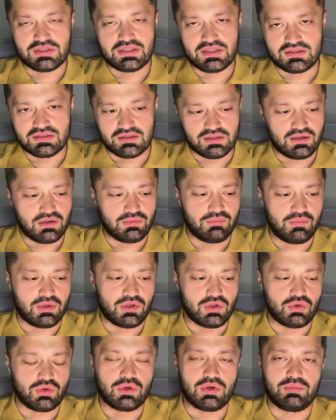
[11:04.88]
that
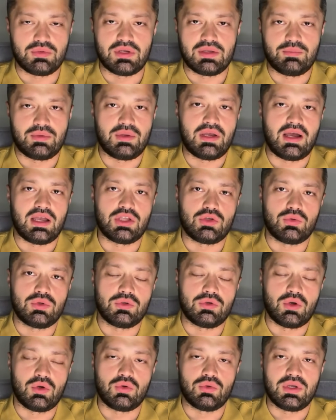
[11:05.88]
it could have been a Mirage
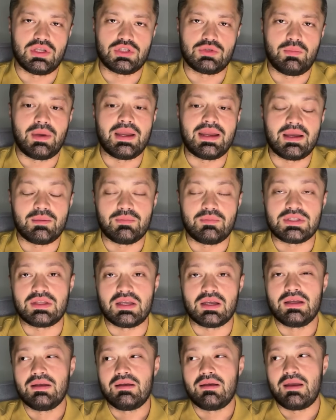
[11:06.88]
with long-range Mica
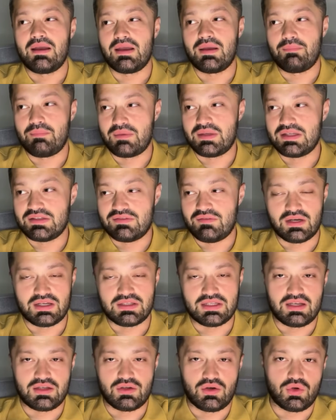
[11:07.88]
missiles. But as far
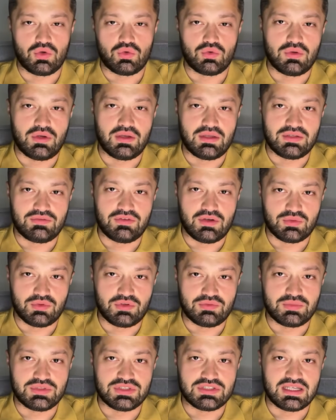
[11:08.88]
as I know, if I'm
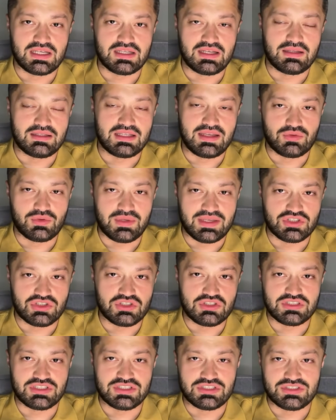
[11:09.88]
not mistaken, their range
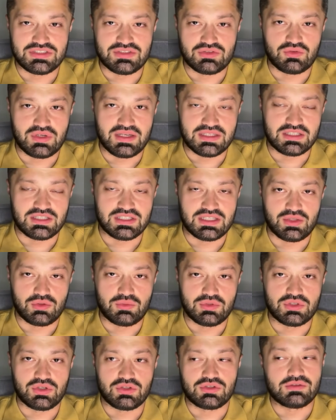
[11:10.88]
is 60 to 80
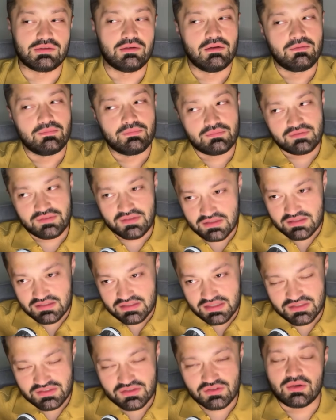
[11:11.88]
kilometers.
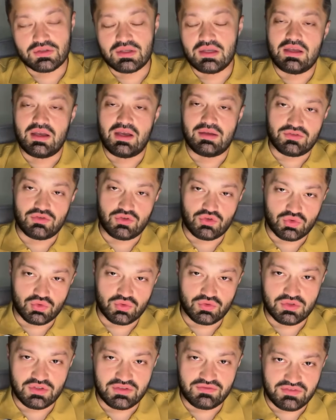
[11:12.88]
That's not enough
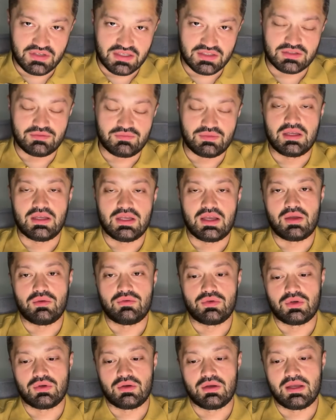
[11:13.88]
to effectively
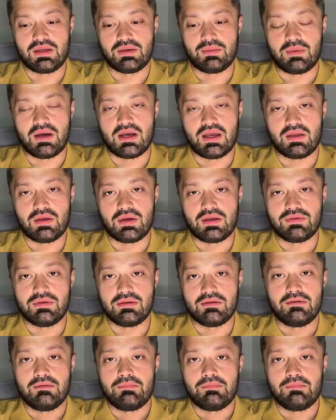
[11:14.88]
counter enemy aircraft.